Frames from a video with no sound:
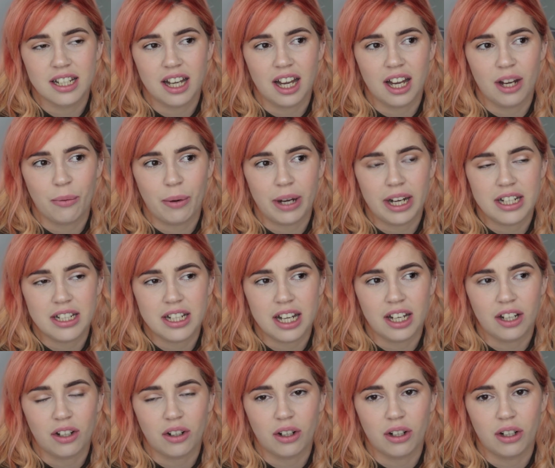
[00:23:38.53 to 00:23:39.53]
I went
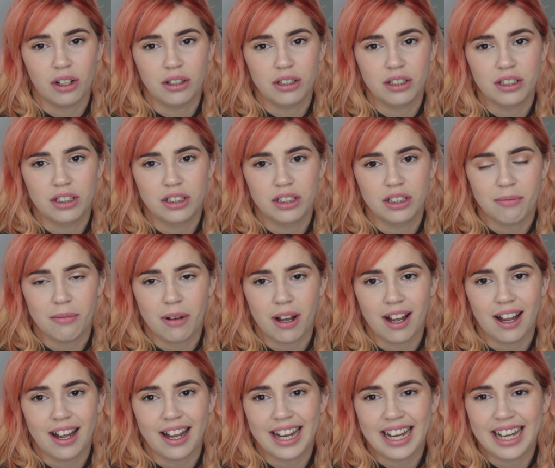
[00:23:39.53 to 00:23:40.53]
and got
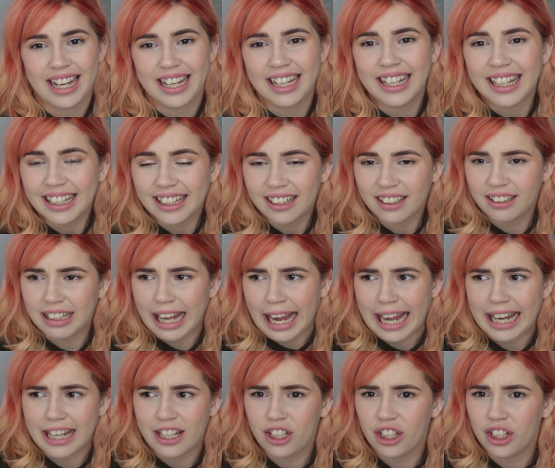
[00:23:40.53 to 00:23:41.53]
my
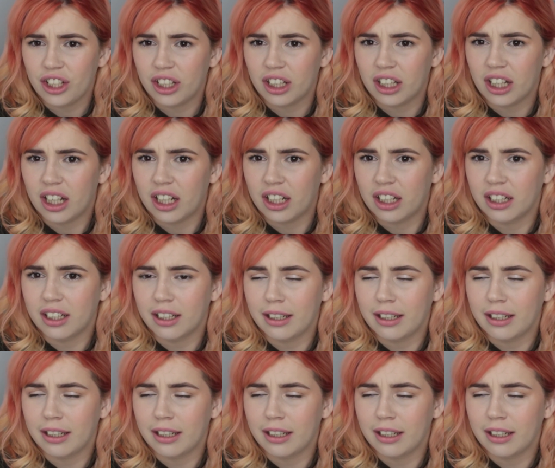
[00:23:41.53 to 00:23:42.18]
cannula.